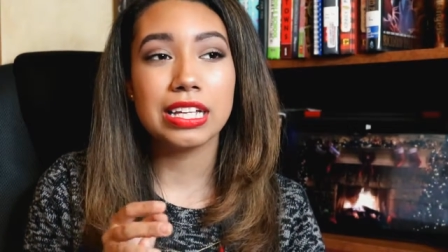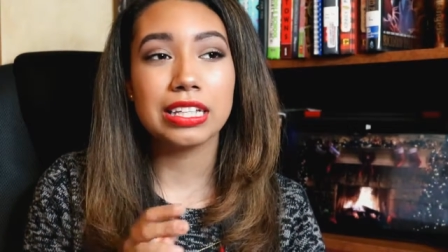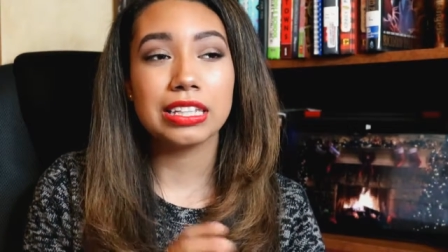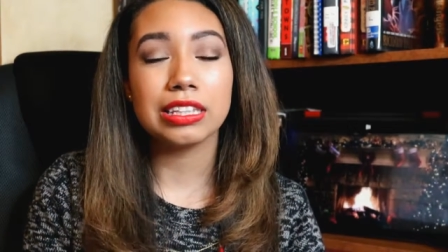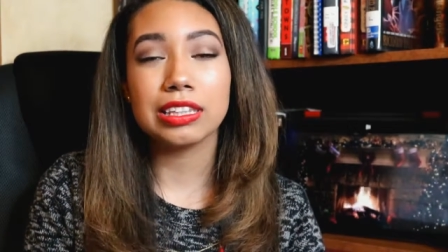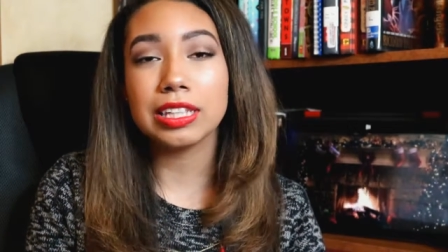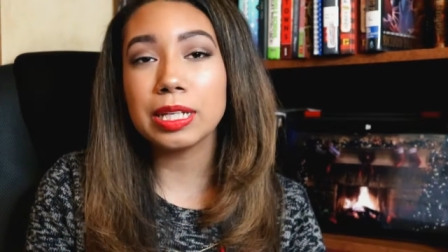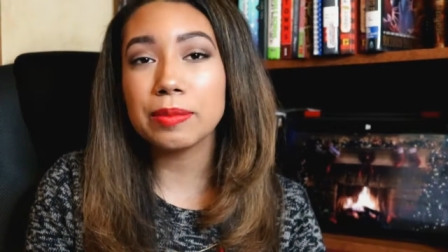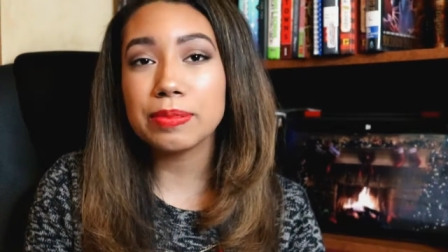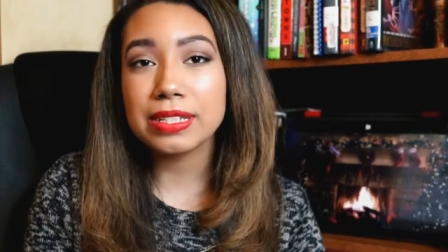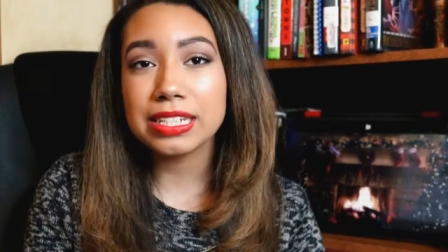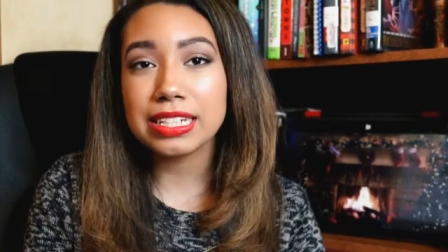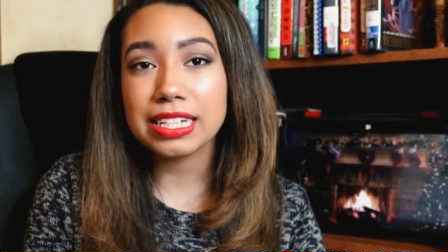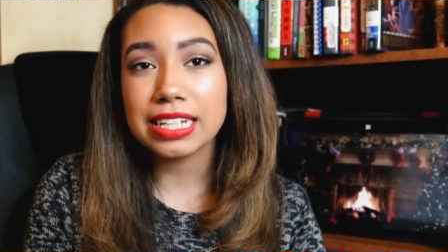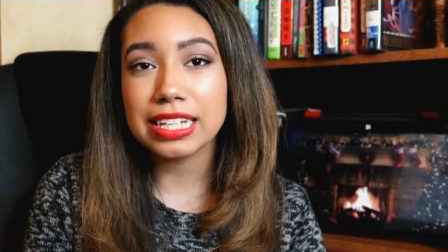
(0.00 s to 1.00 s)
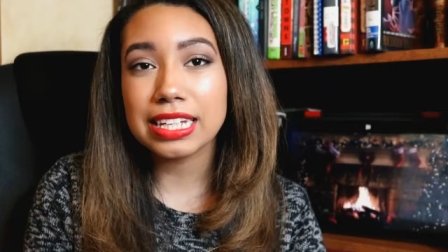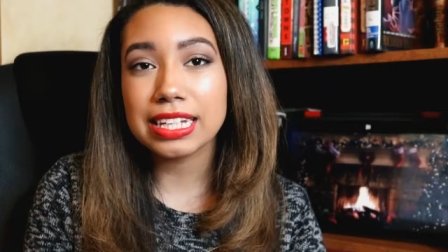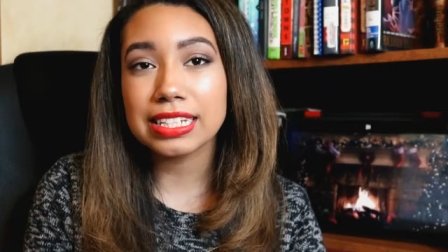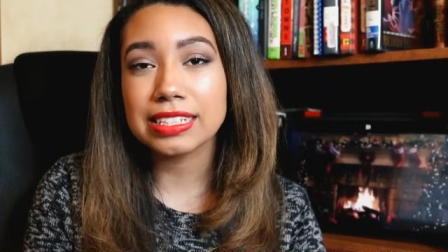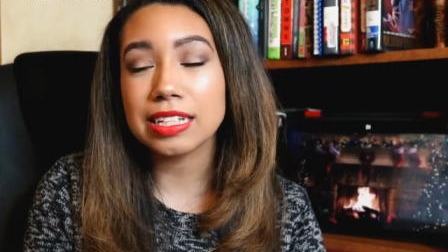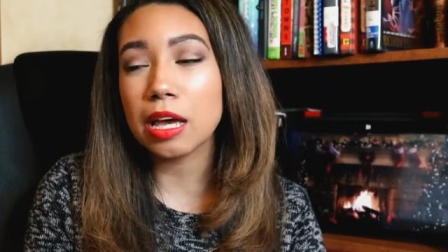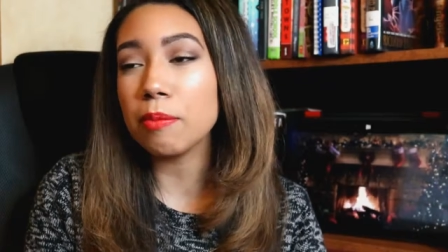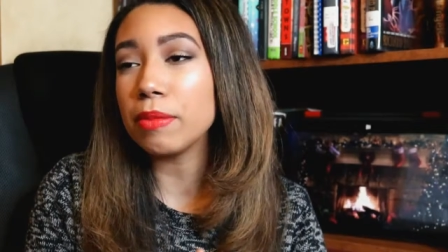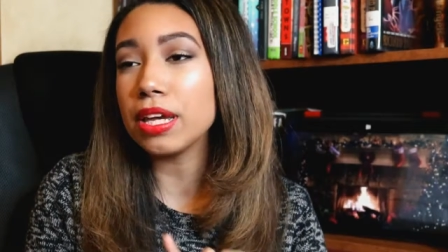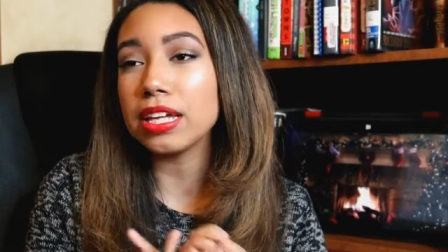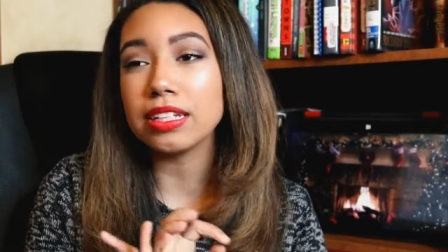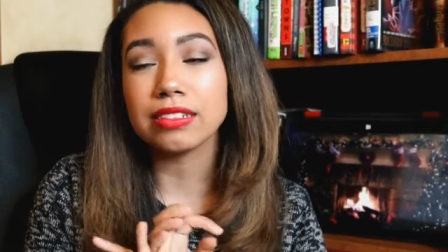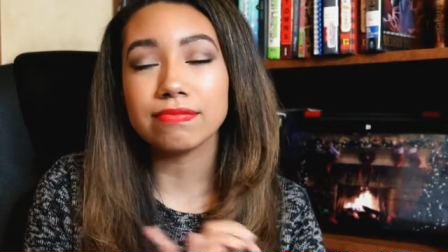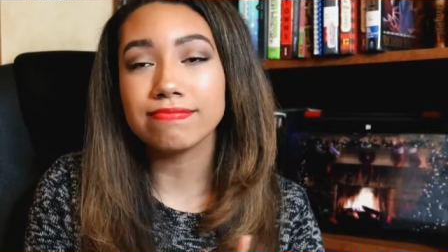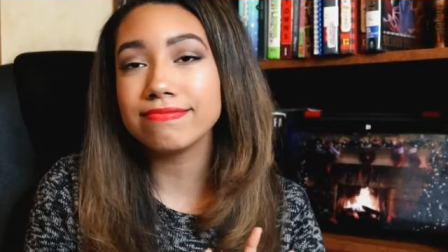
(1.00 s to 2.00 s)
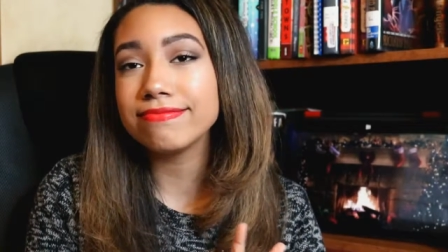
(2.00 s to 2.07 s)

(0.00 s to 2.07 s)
lipsticks, I mean